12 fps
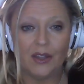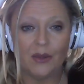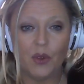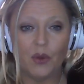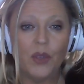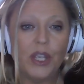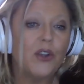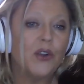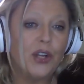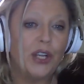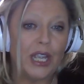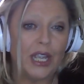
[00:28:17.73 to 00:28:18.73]
When we
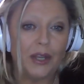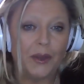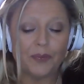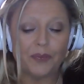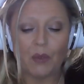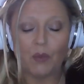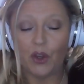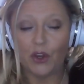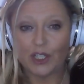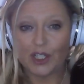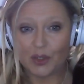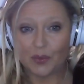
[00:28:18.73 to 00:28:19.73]
create and we are
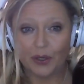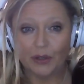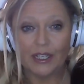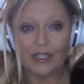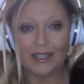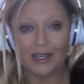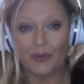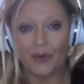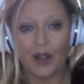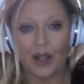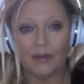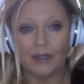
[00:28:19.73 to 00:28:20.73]
experiencing
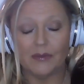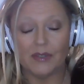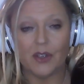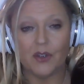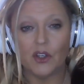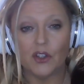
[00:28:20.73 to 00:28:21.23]
problems,